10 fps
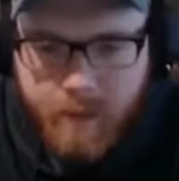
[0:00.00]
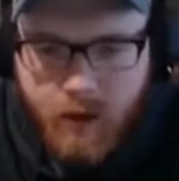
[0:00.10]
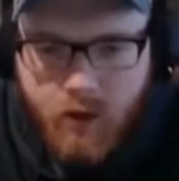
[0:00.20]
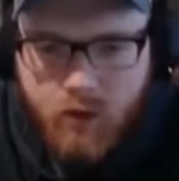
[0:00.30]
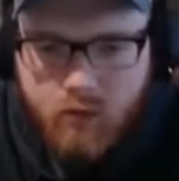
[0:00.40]

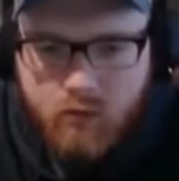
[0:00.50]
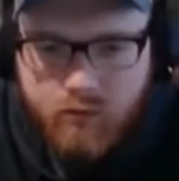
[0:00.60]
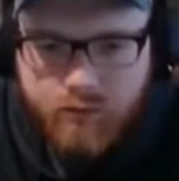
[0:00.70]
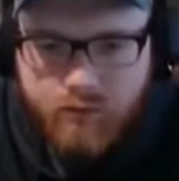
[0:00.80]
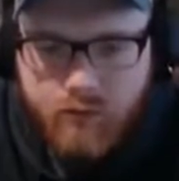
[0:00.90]
Oh.
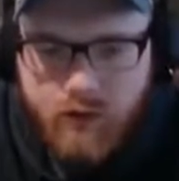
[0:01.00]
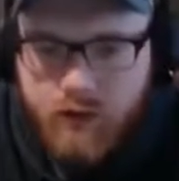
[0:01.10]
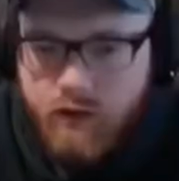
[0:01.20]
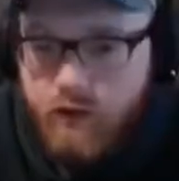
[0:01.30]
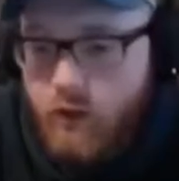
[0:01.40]
Yeah, I
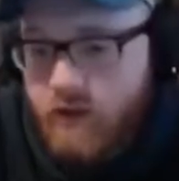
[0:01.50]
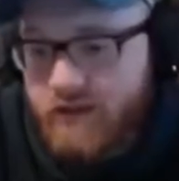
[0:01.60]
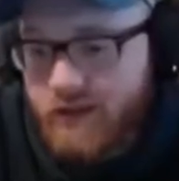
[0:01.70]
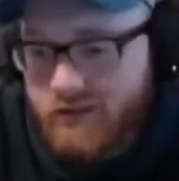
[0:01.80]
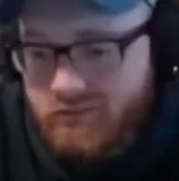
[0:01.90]
guess it wasn't
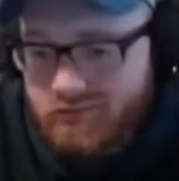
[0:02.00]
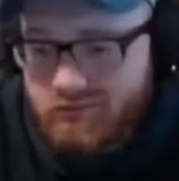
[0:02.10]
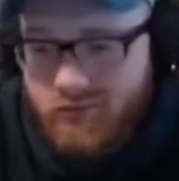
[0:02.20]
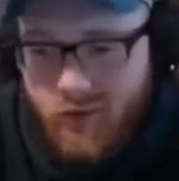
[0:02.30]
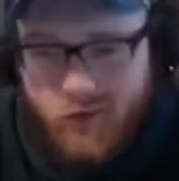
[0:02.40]
done.
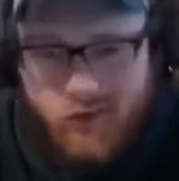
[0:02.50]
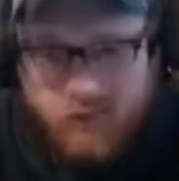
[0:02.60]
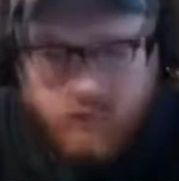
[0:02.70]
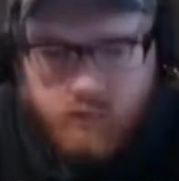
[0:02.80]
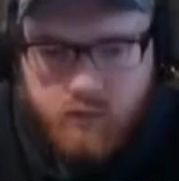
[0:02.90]
Oh, well.
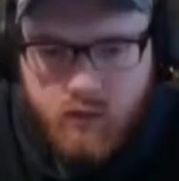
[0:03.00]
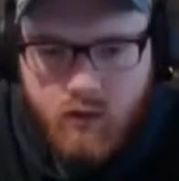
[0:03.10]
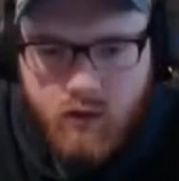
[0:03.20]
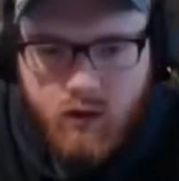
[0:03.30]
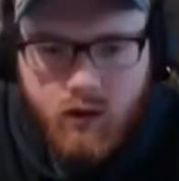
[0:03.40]

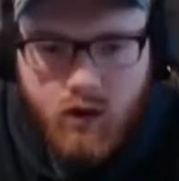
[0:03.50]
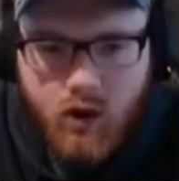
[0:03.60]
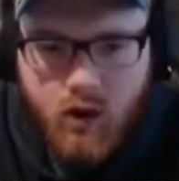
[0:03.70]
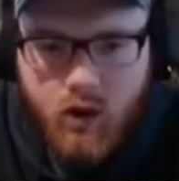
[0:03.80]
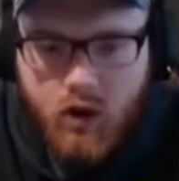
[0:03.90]

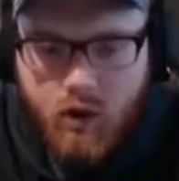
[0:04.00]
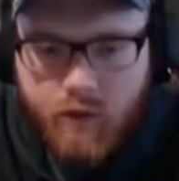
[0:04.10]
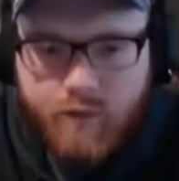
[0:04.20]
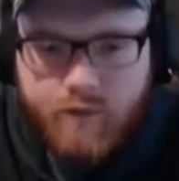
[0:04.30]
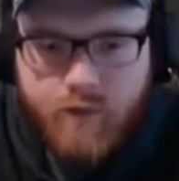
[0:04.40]
Oh,
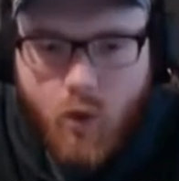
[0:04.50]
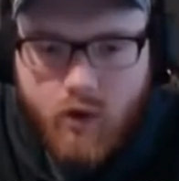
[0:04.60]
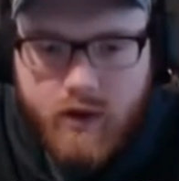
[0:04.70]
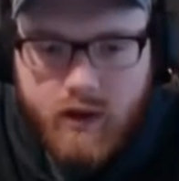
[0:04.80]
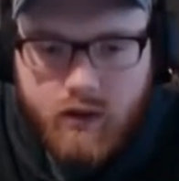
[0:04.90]

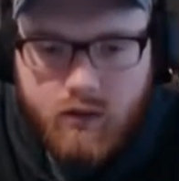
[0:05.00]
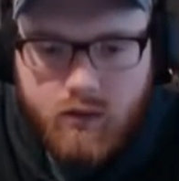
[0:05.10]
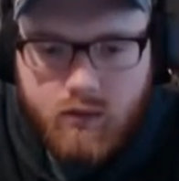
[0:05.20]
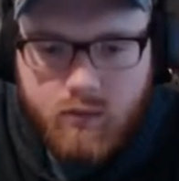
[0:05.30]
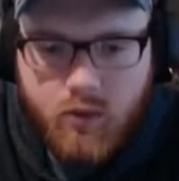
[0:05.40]
40
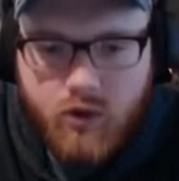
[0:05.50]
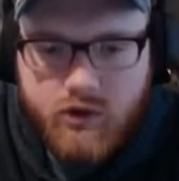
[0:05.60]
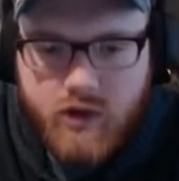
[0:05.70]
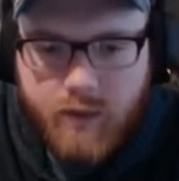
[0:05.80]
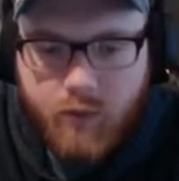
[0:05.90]
pork
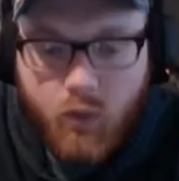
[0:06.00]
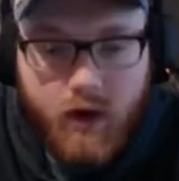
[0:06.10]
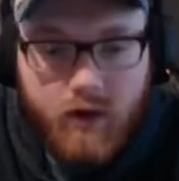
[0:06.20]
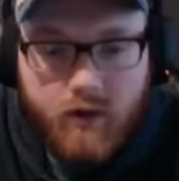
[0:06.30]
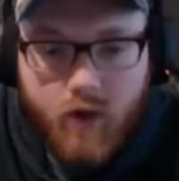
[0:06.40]
chops.
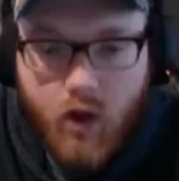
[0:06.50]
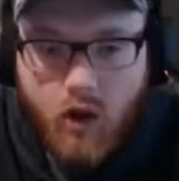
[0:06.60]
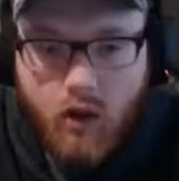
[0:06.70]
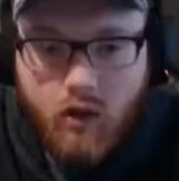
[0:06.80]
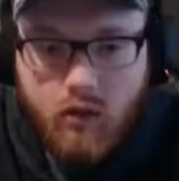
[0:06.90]
Where is
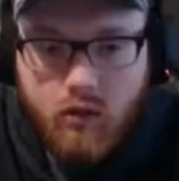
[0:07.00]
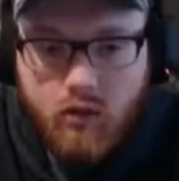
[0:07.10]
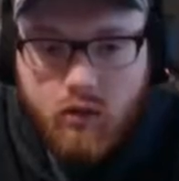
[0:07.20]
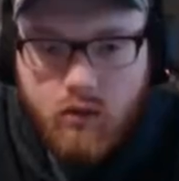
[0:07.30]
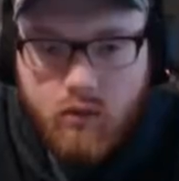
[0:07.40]
all
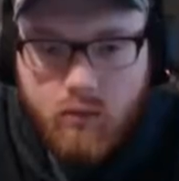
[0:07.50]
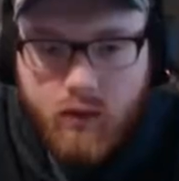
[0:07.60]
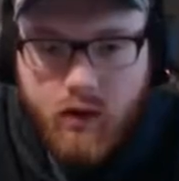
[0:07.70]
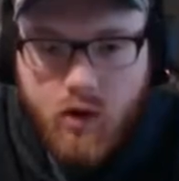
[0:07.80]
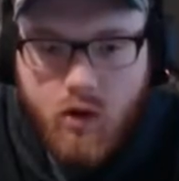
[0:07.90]
my
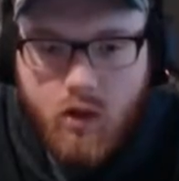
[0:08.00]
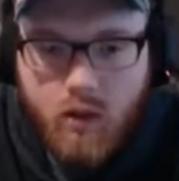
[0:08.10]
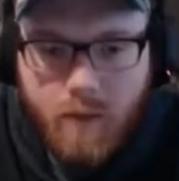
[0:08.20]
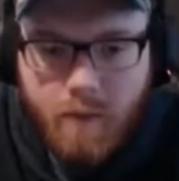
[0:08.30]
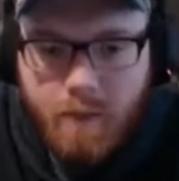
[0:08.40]
coal?
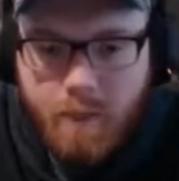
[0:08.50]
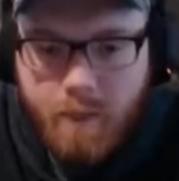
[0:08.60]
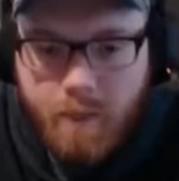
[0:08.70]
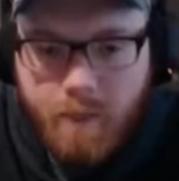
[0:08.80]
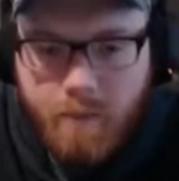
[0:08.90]

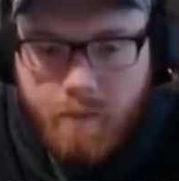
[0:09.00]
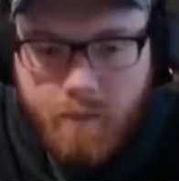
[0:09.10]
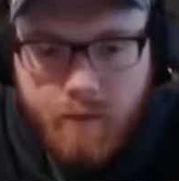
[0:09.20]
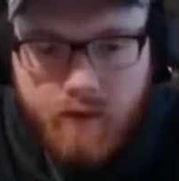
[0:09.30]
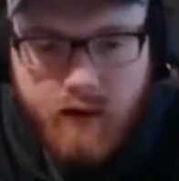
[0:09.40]

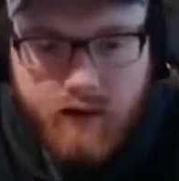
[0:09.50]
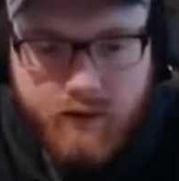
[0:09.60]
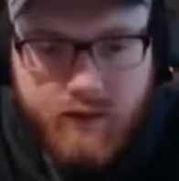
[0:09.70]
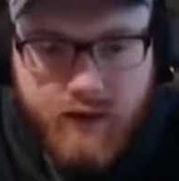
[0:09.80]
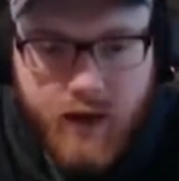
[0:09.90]
Did I leave
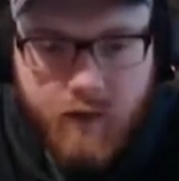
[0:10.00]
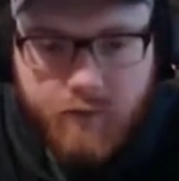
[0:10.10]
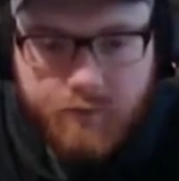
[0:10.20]
it down?